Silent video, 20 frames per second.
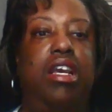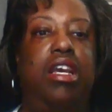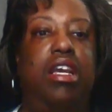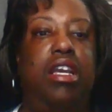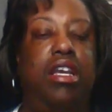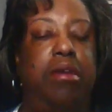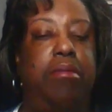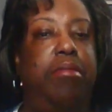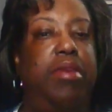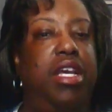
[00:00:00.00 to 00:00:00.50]

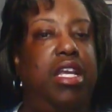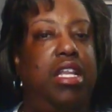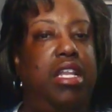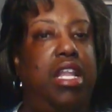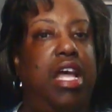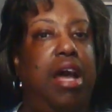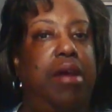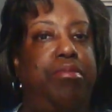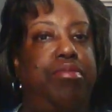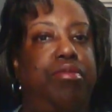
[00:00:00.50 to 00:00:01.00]
it may
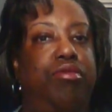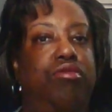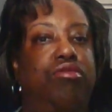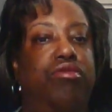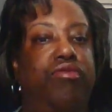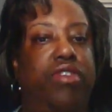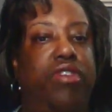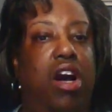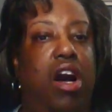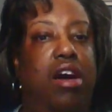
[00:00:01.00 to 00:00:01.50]
not
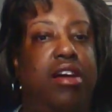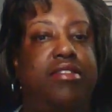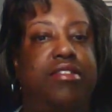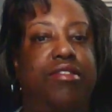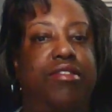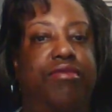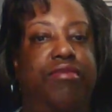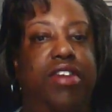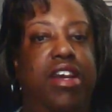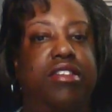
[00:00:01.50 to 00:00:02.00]
prove cost
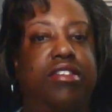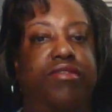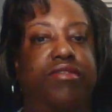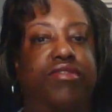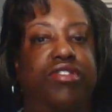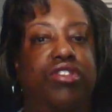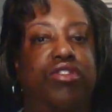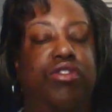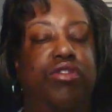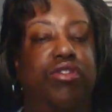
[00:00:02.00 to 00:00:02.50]
effective
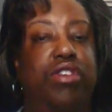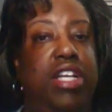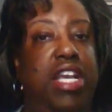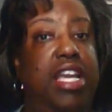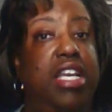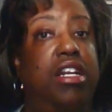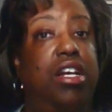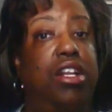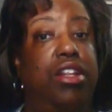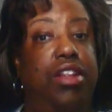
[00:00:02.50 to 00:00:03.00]
to
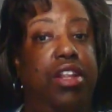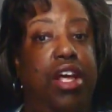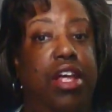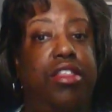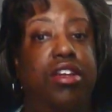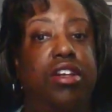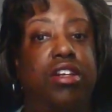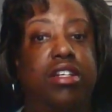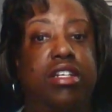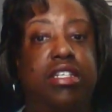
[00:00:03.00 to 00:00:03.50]
create
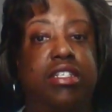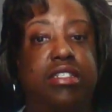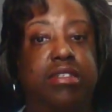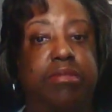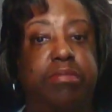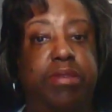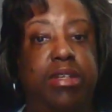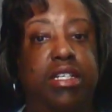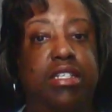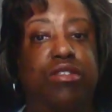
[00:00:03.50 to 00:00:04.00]
another
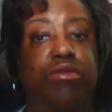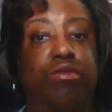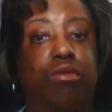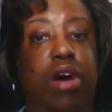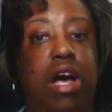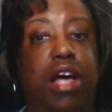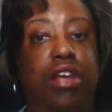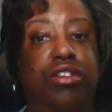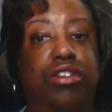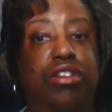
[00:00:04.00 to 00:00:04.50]
expense
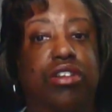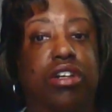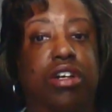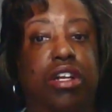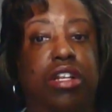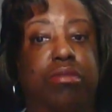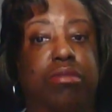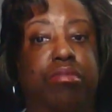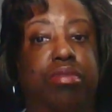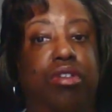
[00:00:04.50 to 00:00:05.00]
while you're
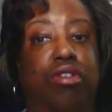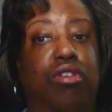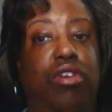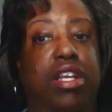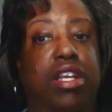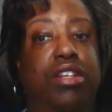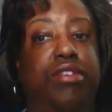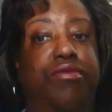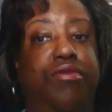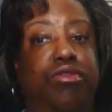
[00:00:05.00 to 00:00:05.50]

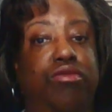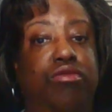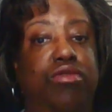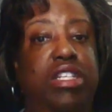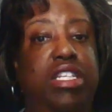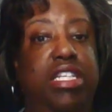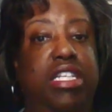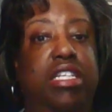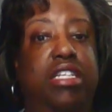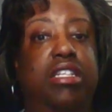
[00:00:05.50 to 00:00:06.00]
unemployed if you
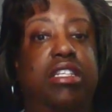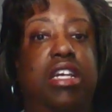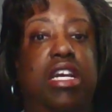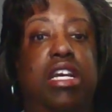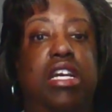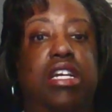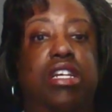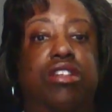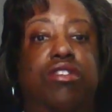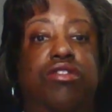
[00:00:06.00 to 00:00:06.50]
need
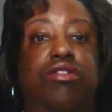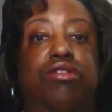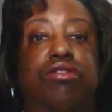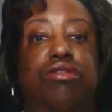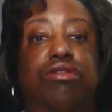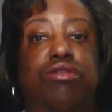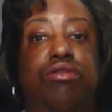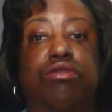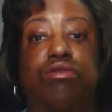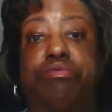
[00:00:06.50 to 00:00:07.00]

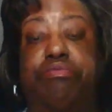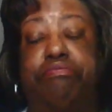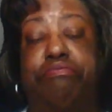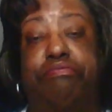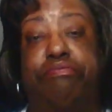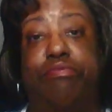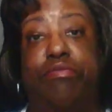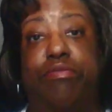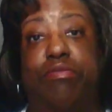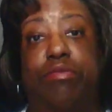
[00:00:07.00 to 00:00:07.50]
to
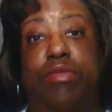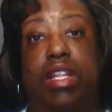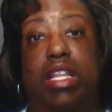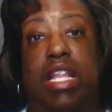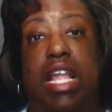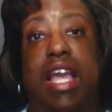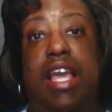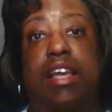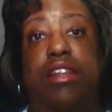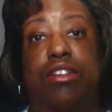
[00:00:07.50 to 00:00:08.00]

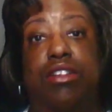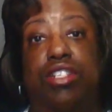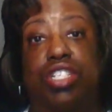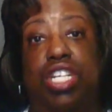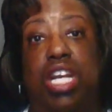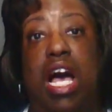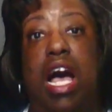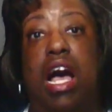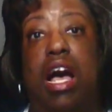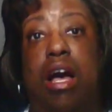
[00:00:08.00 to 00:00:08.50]
land a
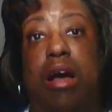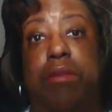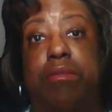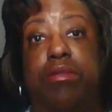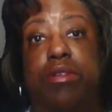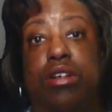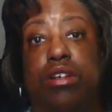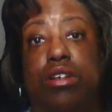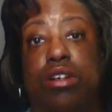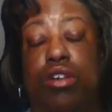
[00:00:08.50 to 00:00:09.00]
job
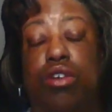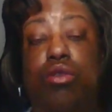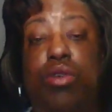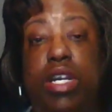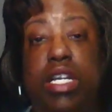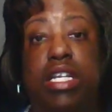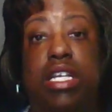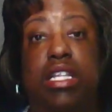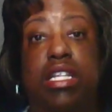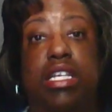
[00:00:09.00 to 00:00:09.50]

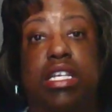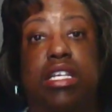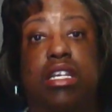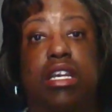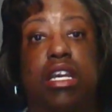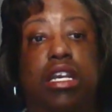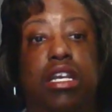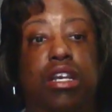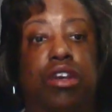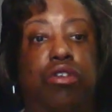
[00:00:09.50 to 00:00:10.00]
quickly
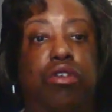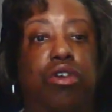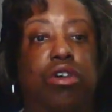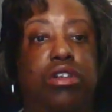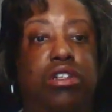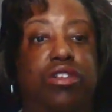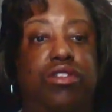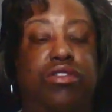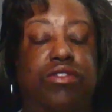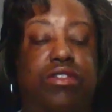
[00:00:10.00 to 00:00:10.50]
in
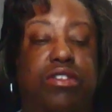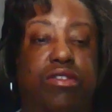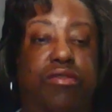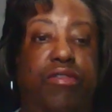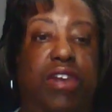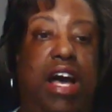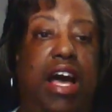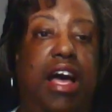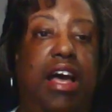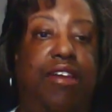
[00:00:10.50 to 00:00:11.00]
order to
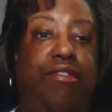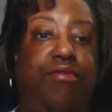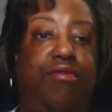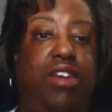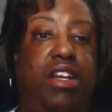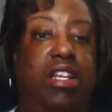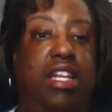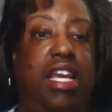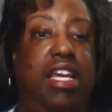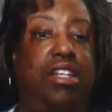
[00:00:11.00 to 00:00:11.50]
survive
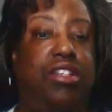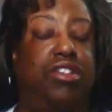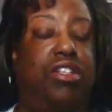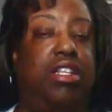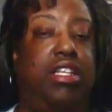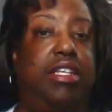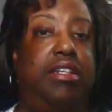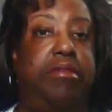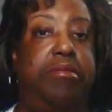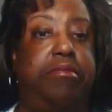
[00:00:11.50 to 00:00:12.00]

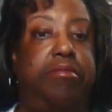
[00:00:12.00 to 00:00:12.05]
financially.